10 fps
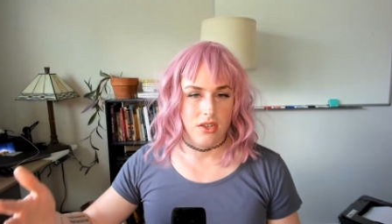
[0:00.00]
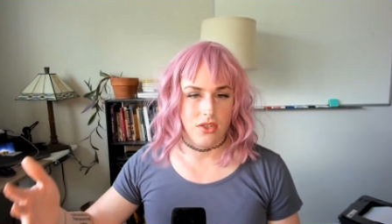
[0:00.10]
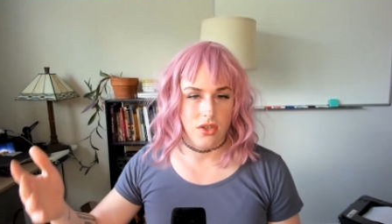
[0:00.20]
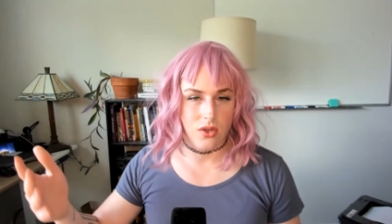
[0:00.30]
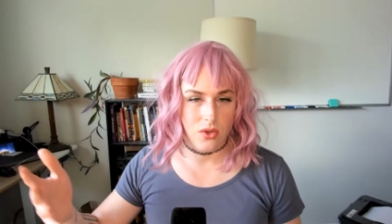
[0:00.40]

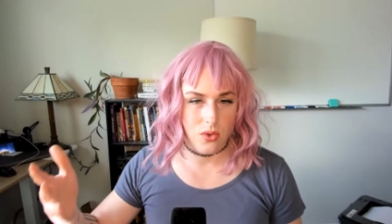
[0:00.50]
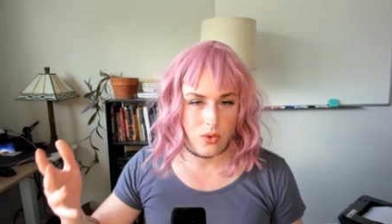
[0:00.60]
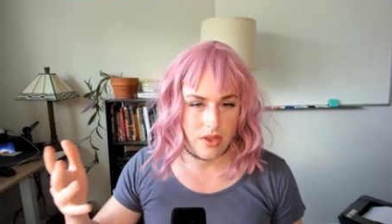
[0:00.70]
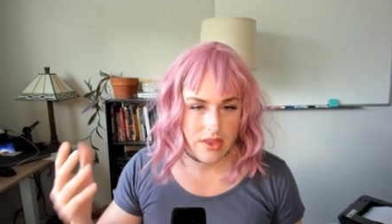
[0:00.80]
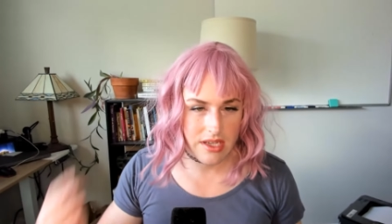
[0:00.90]

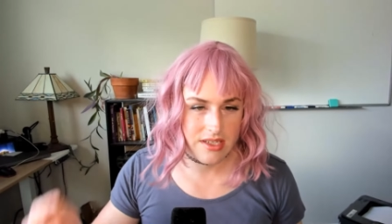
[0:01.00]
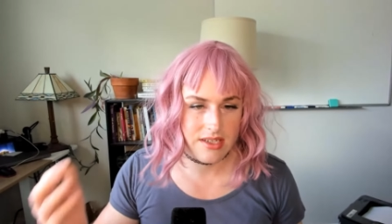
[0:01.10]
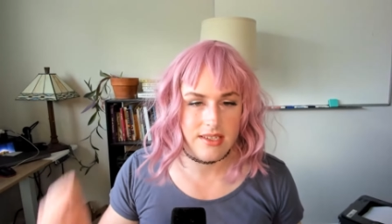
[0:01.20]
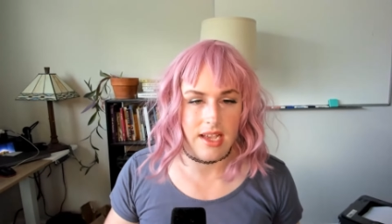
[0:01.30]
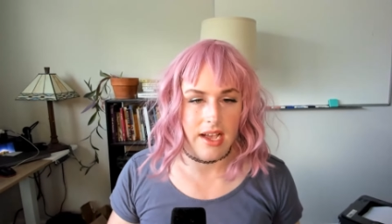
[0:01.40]
to these
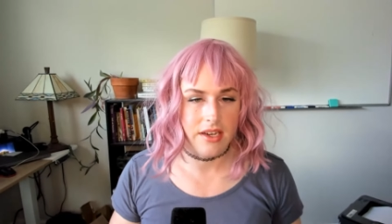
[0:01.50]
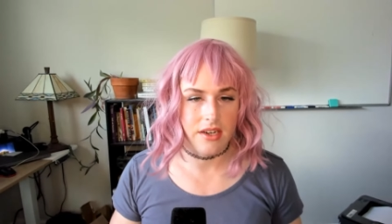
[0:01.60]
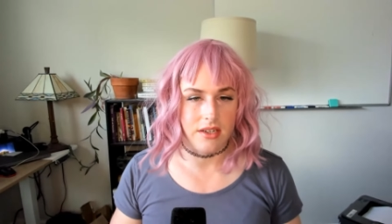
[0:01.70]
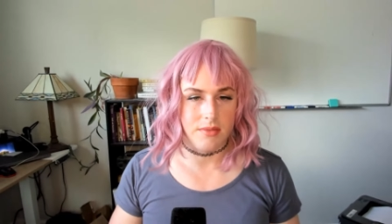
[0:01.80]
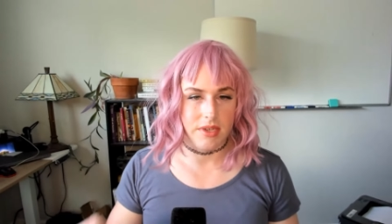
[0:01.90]

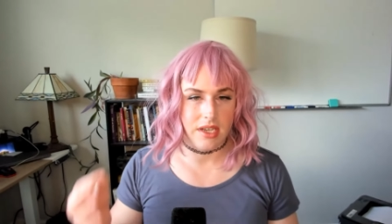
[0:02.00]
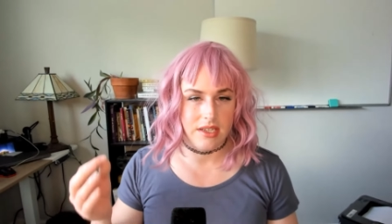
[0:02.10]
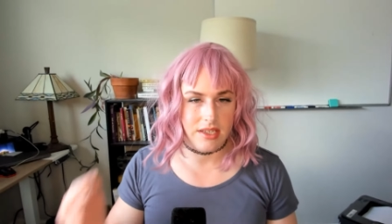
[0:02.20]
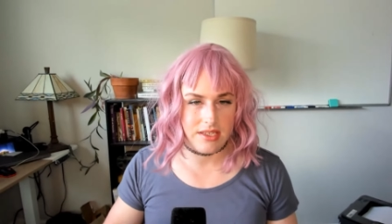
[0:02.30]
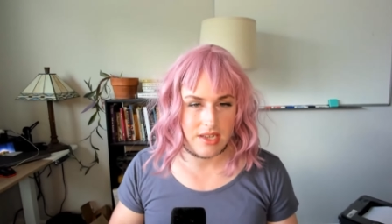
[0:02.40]
desires,
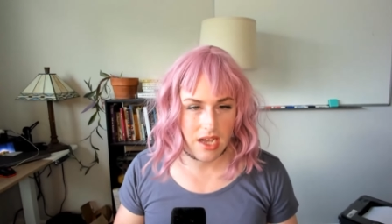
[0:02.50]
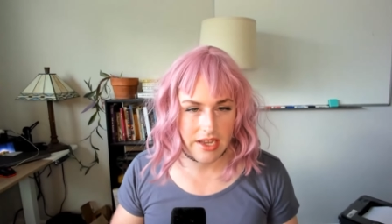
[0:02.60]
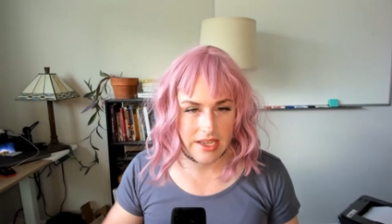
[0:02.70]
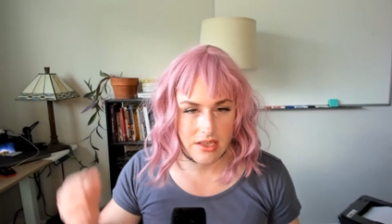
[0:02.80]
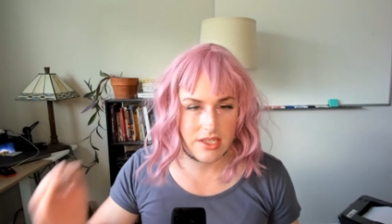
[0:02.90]
because it's
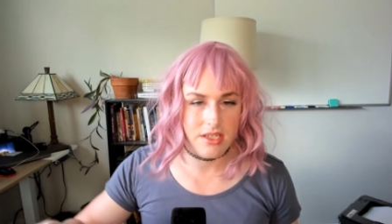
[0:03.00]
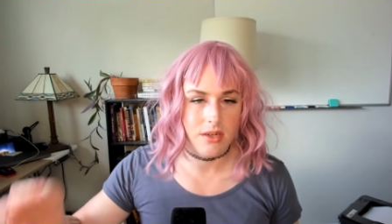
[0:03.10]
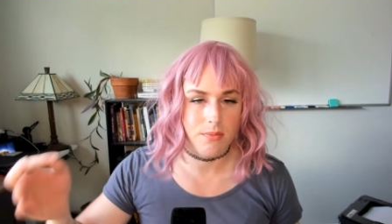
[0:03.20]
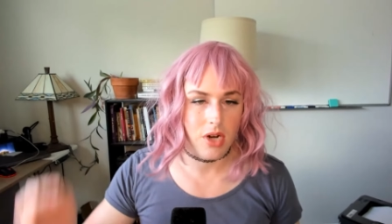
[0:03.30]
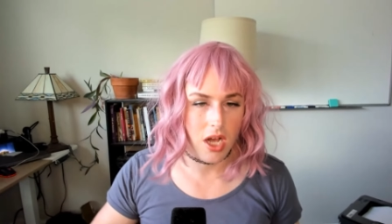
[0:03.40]
not. It leads
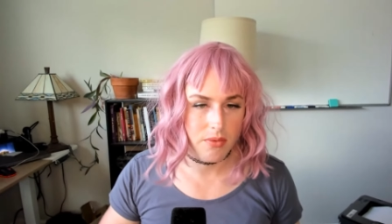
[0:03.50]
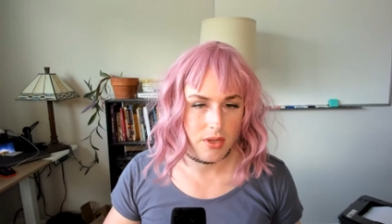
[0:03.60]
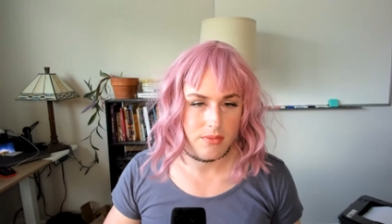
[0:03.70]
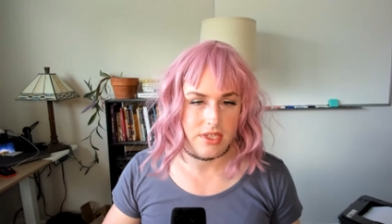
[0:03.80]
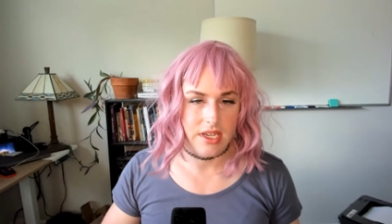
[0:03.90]
to
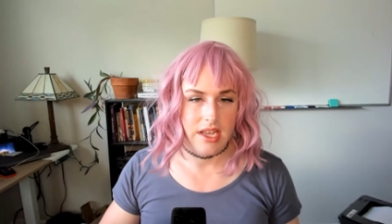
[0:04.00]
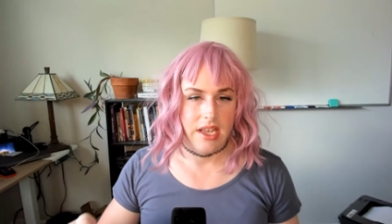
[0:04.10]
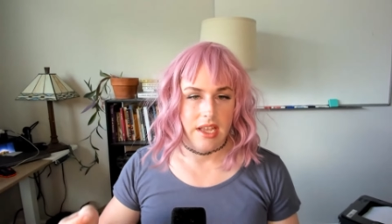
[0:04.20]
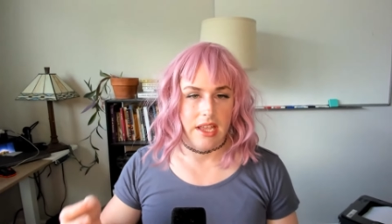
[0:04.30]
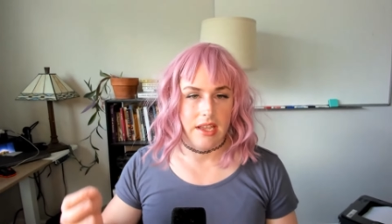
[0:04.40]
problems.
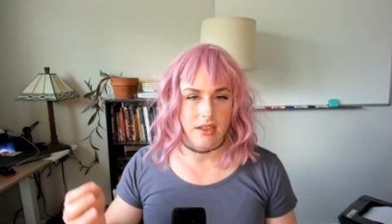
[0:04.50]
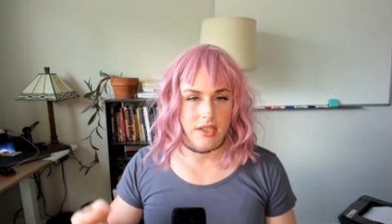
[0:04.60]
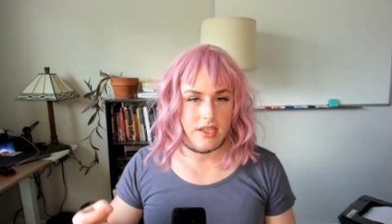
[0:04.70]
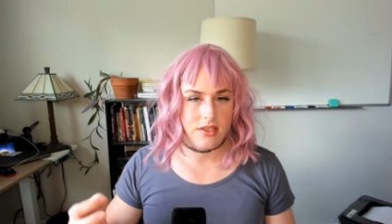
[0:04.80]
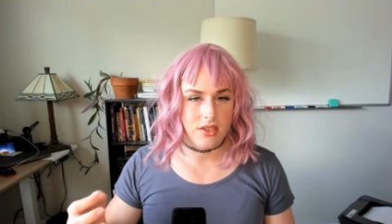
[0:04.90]
It
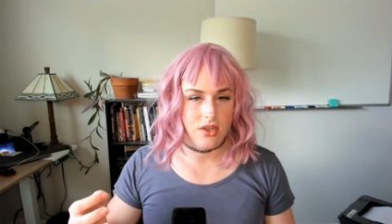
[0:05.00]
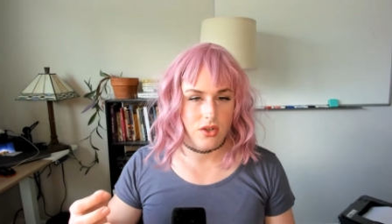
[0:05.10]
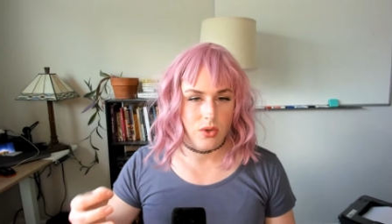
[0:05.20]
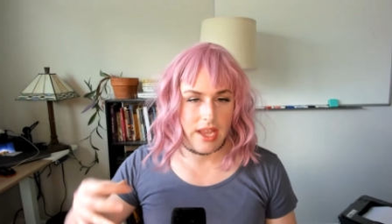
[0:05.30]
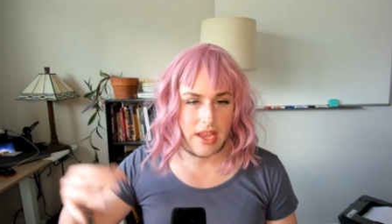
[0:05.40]
leads
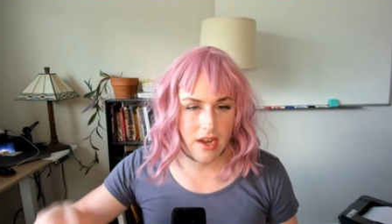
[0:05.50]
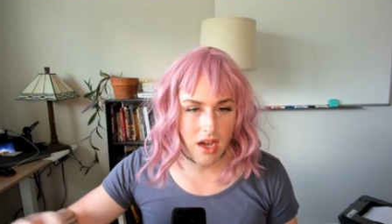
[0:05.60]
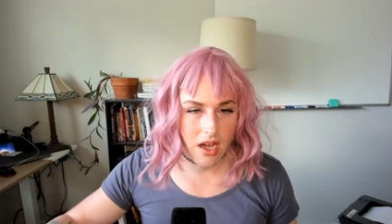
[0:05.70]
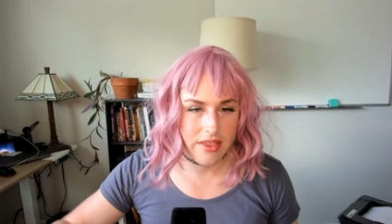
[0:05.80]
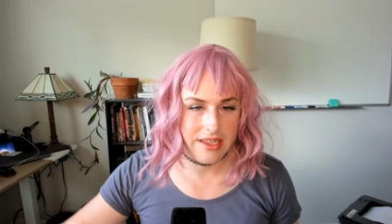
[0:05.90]
to
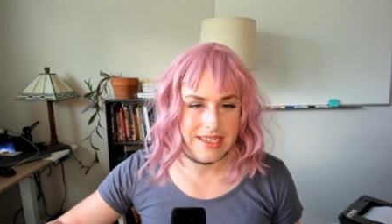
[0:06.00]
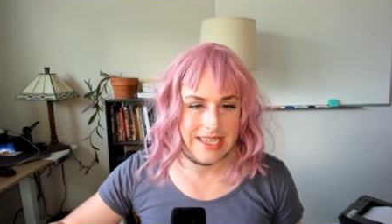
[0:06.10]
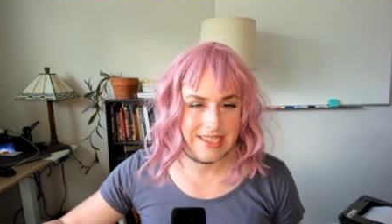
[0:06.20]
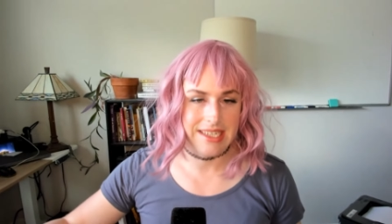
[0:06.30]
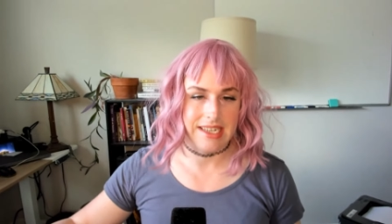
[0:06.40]

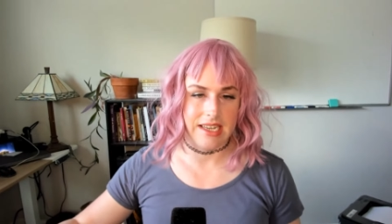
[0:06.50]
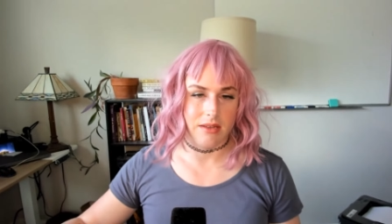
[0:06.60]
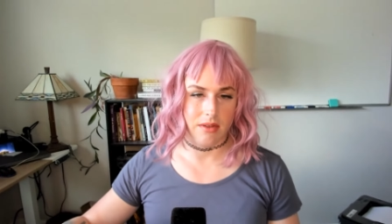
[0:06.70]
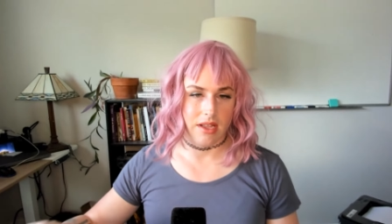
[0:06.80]
inauthenticity.